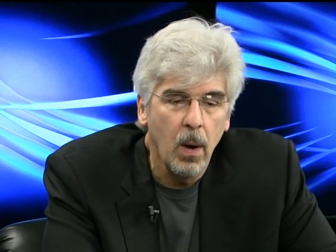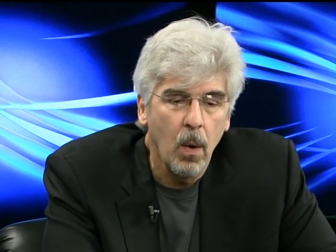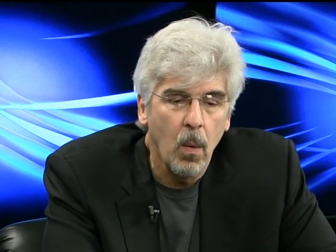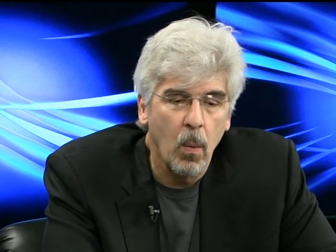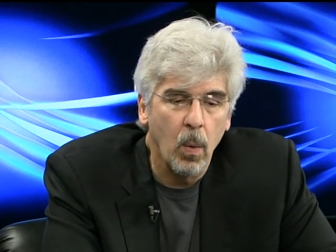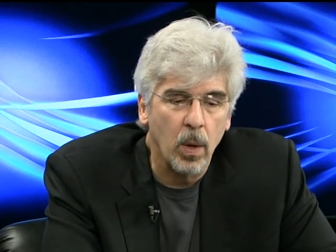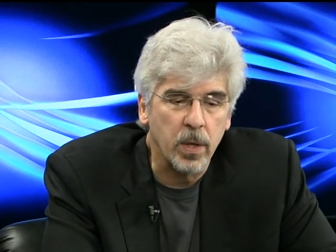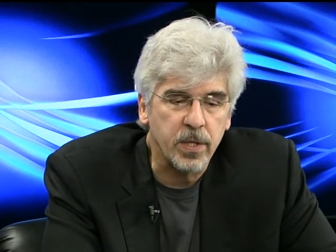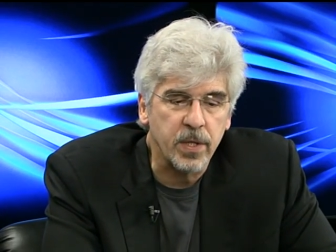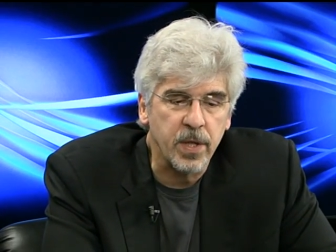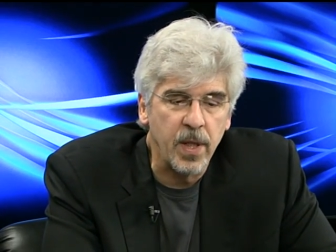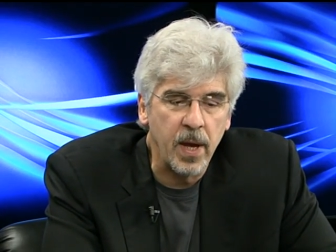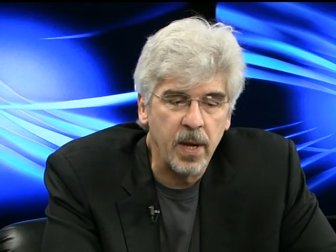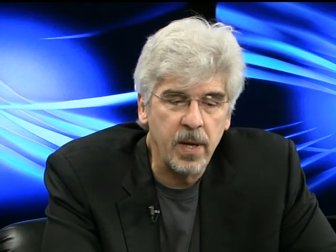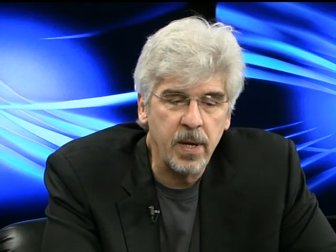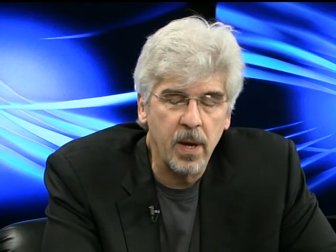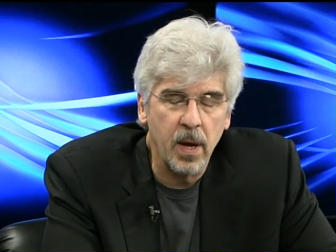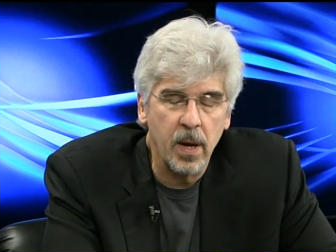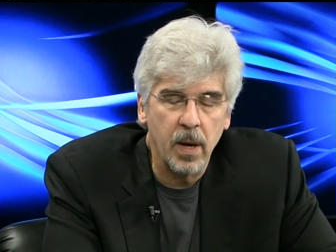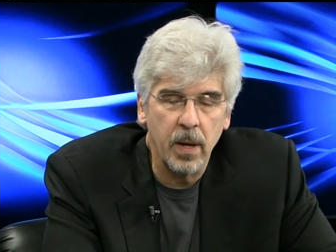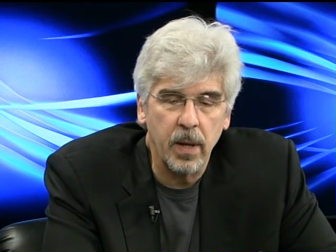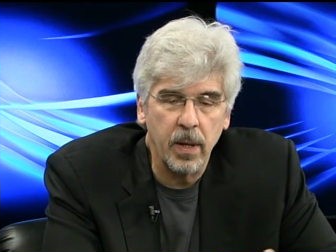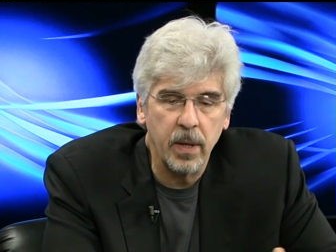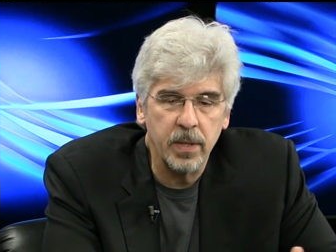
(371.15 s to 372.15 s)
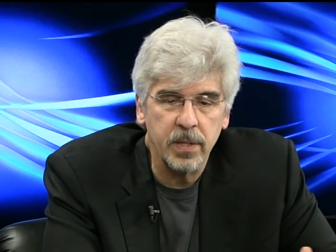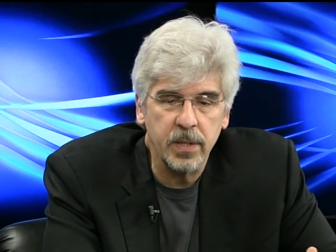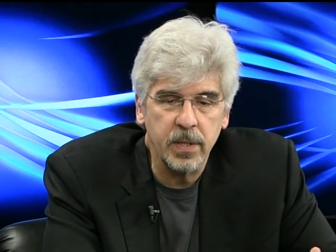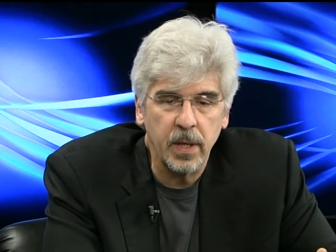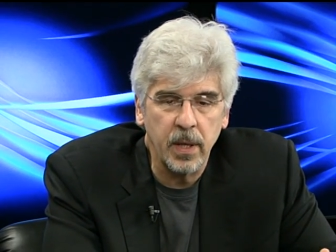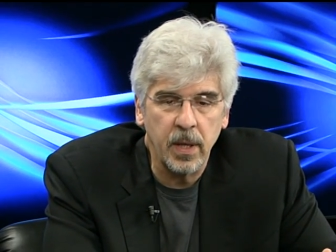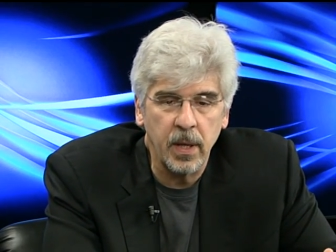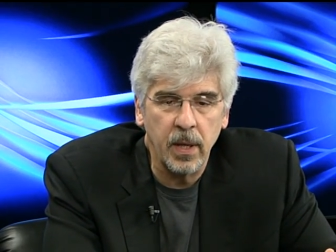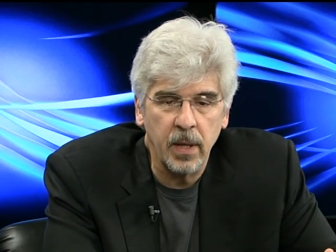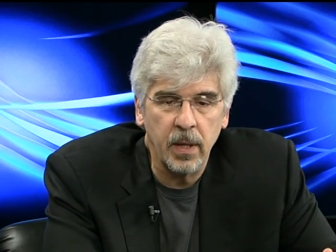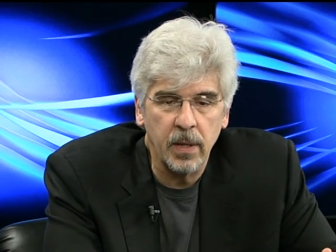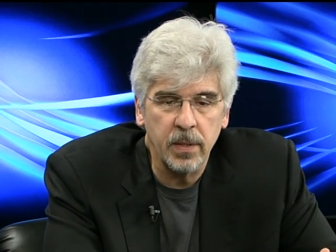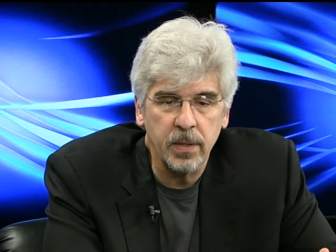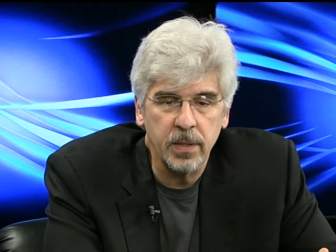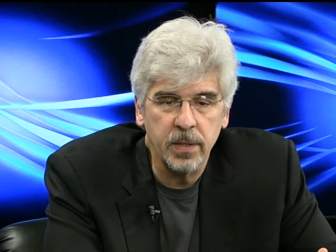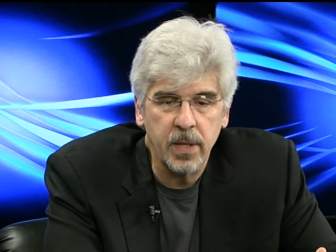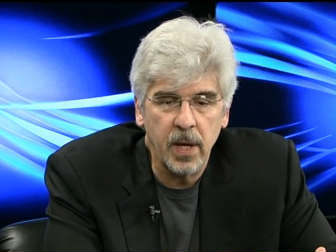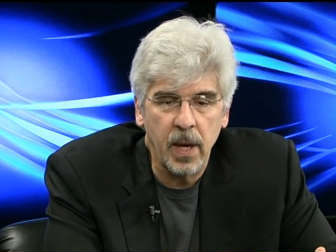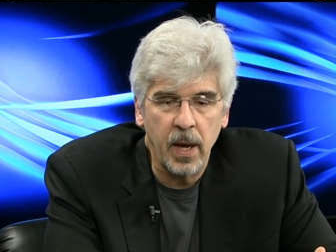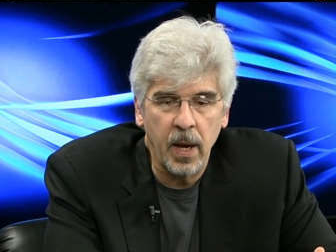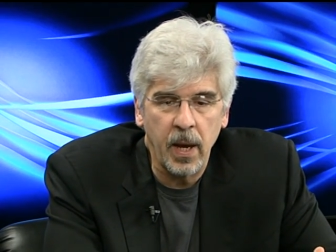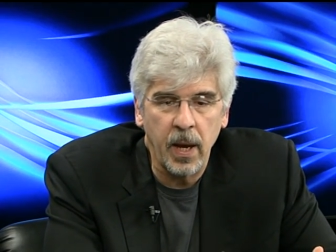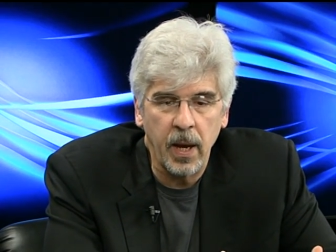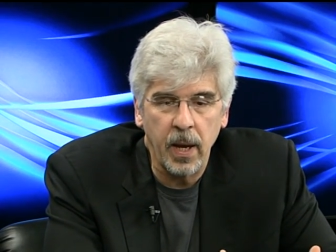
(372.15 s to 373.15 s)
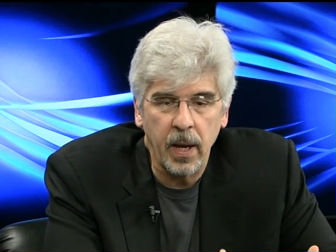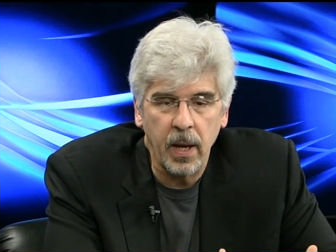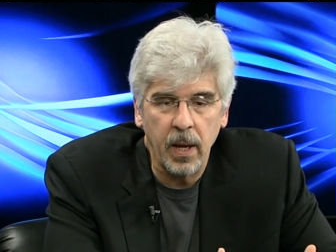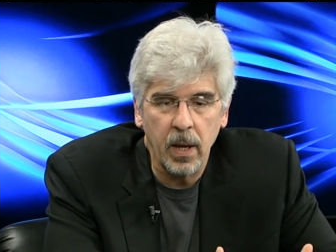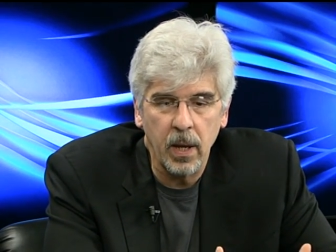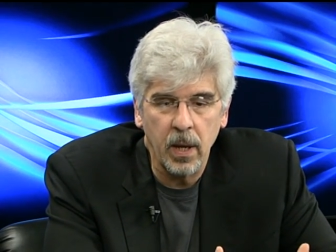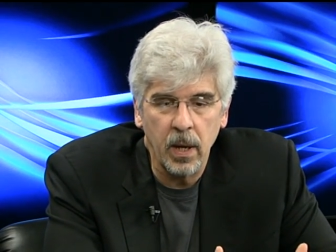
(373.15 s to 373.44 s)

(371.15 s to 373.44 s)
What's then done is, is a,